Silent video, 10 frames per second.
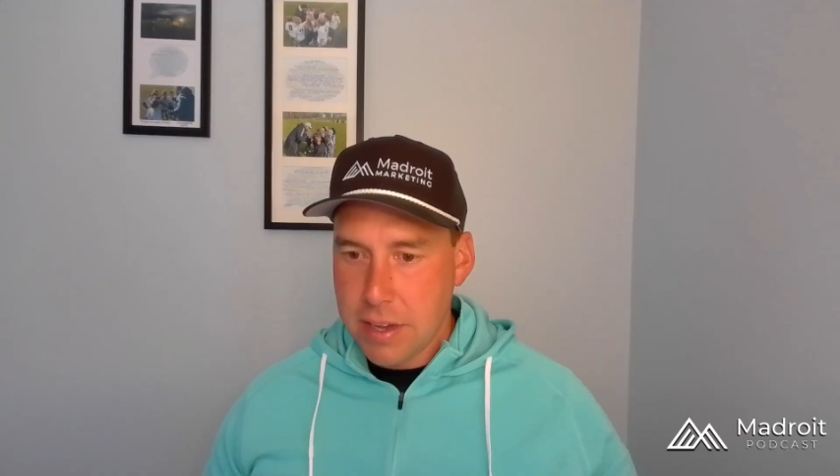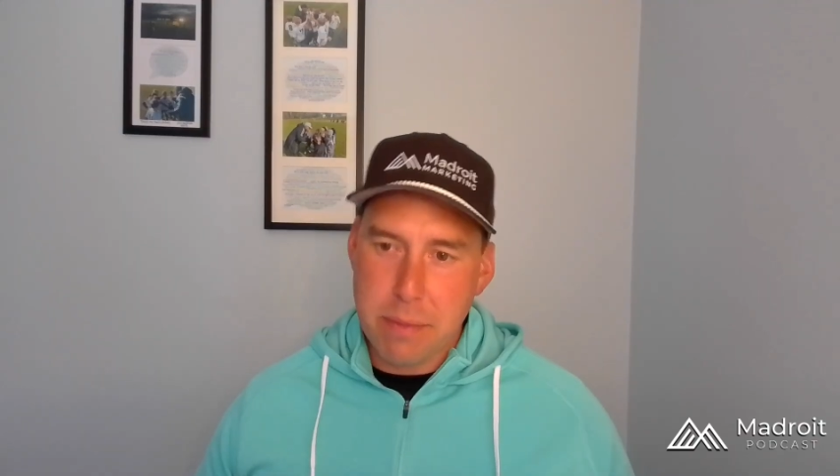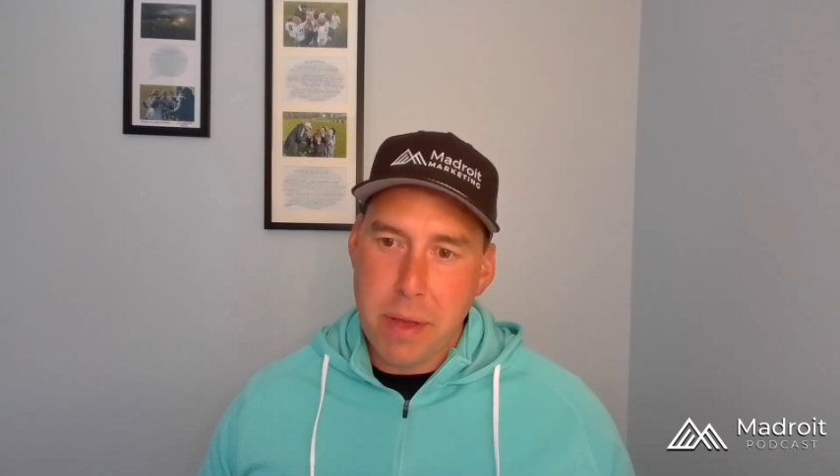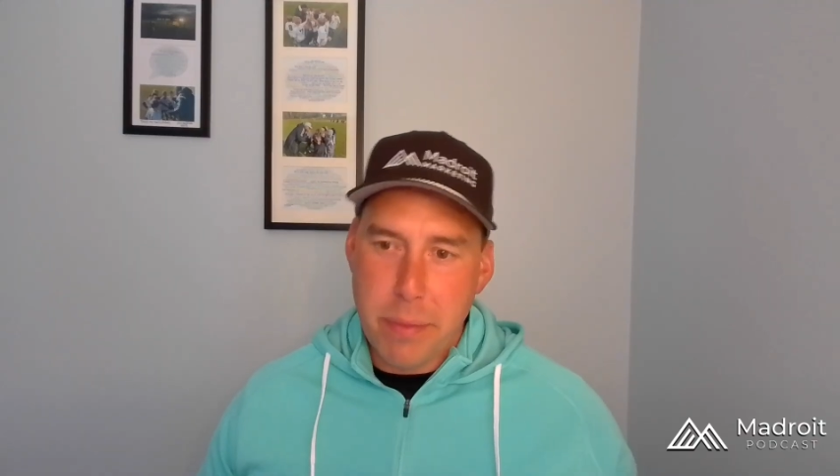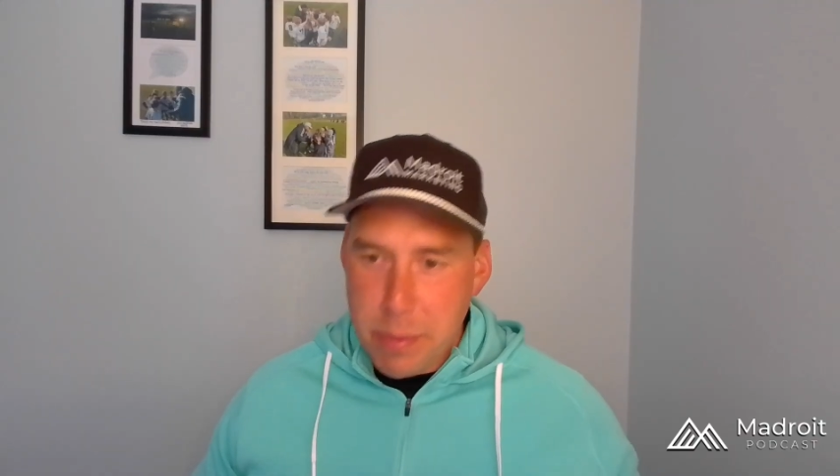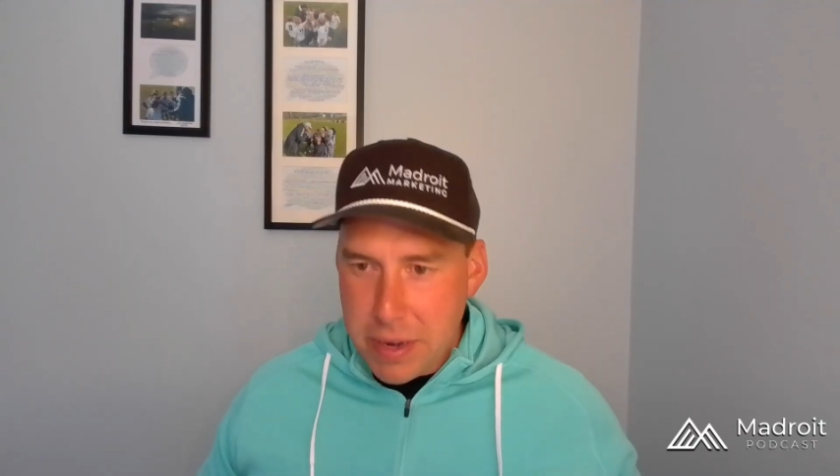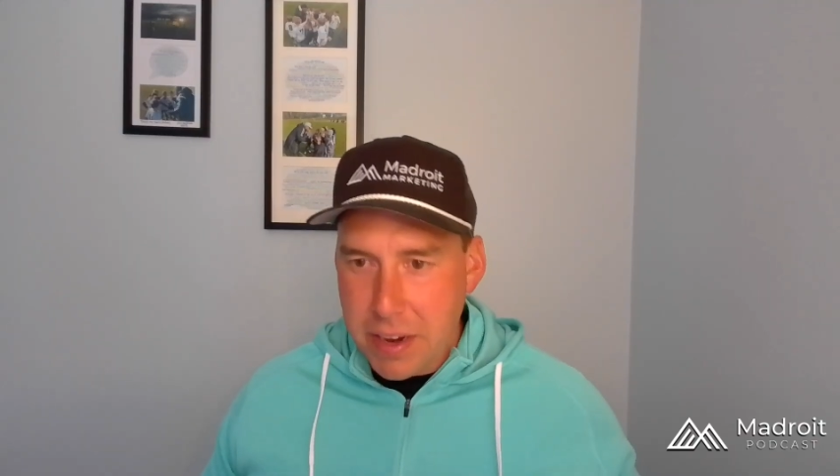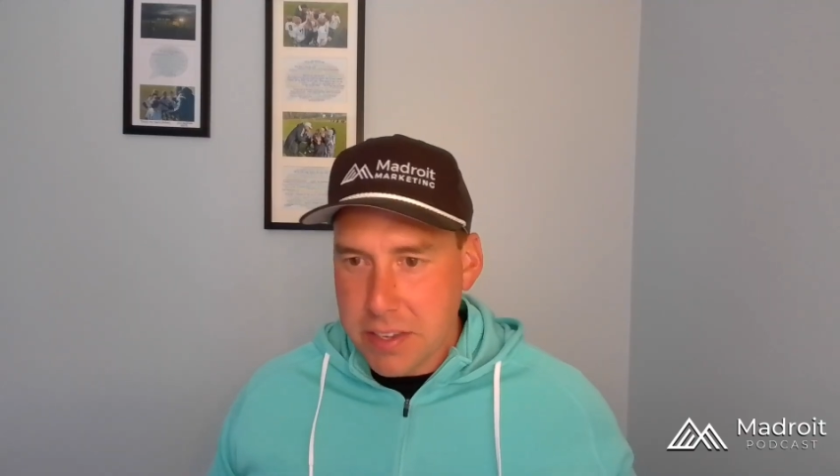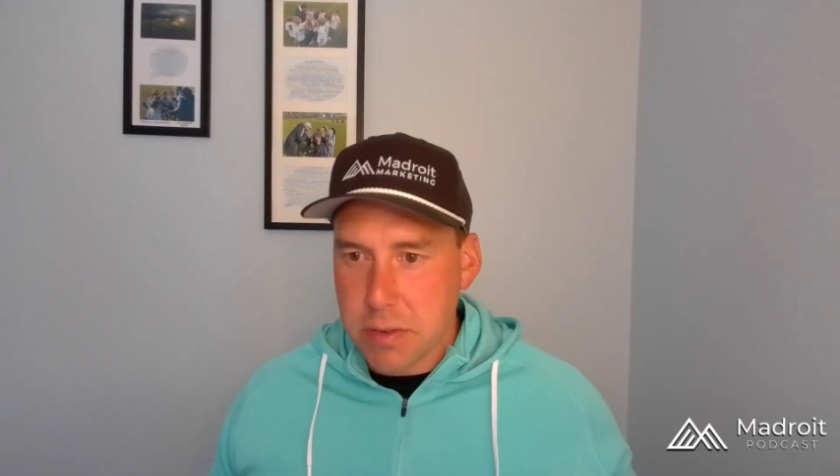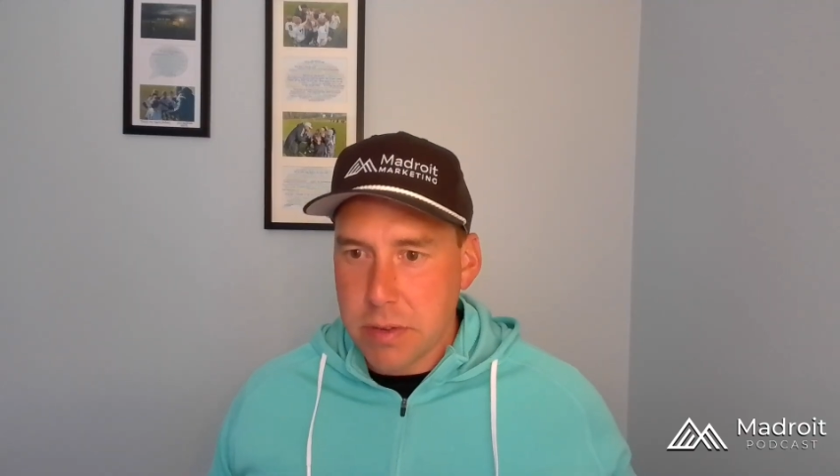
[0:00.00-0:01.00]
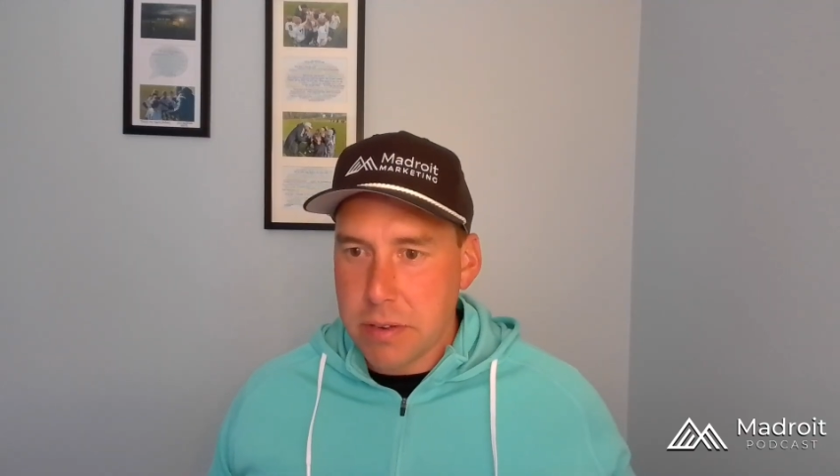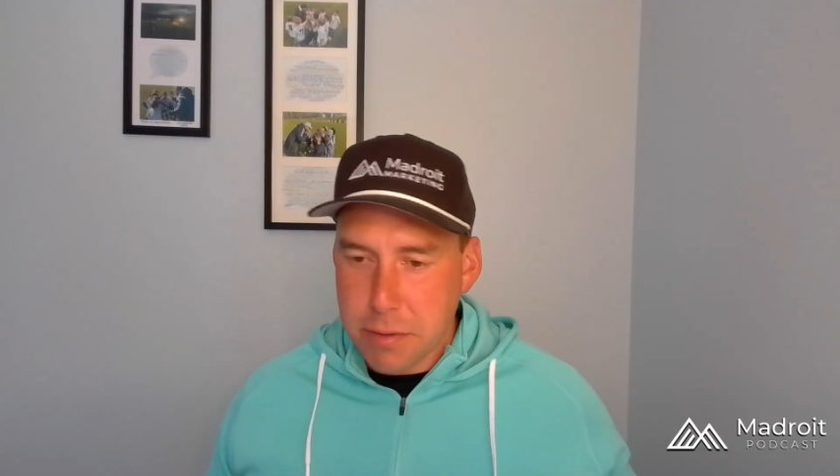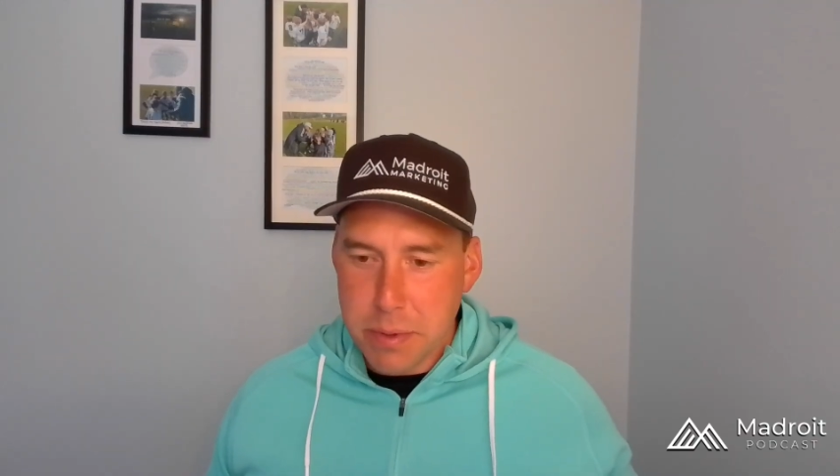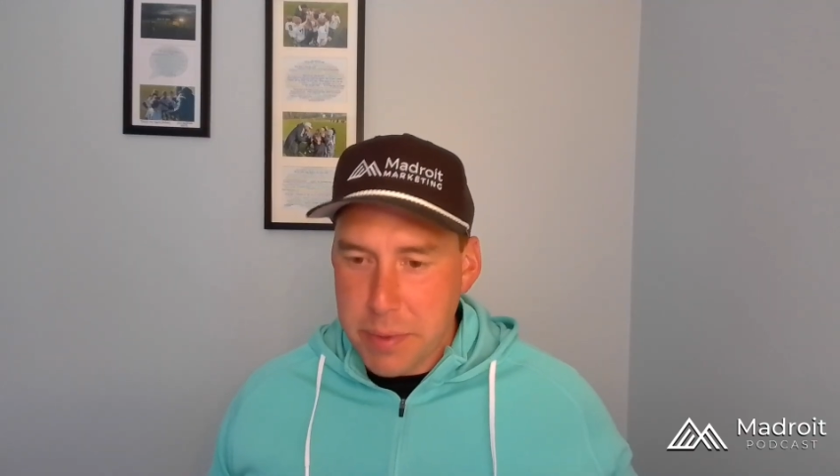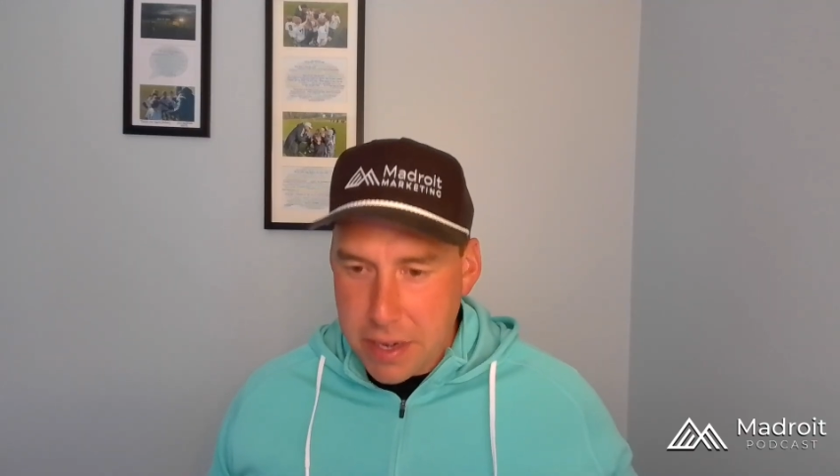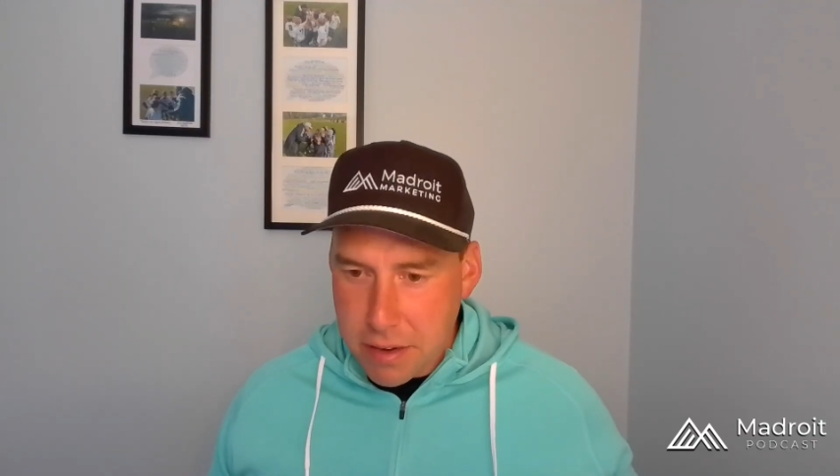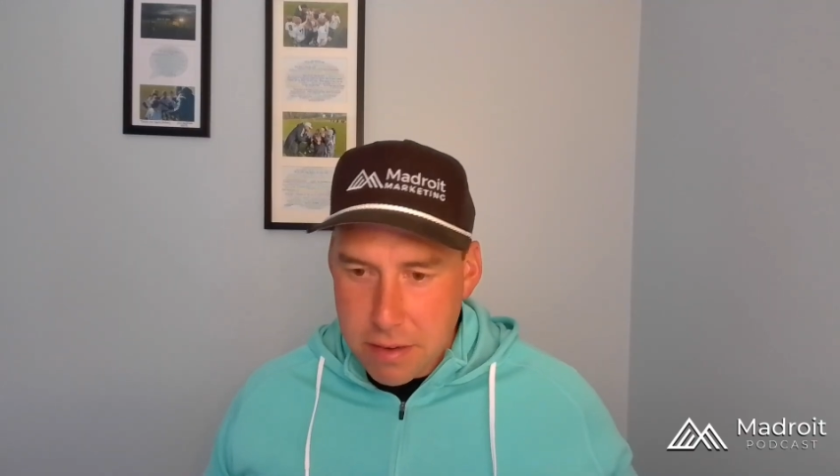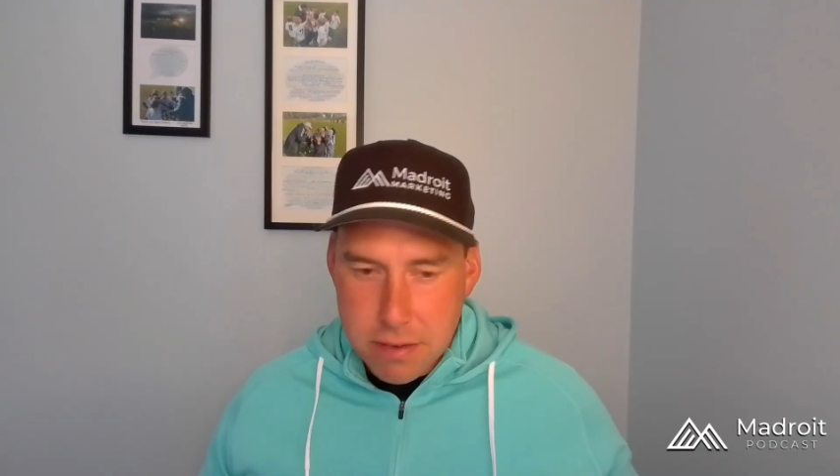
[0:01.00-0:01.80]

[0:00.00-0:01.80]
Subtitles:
And maybe be nice to it. Don't be mean.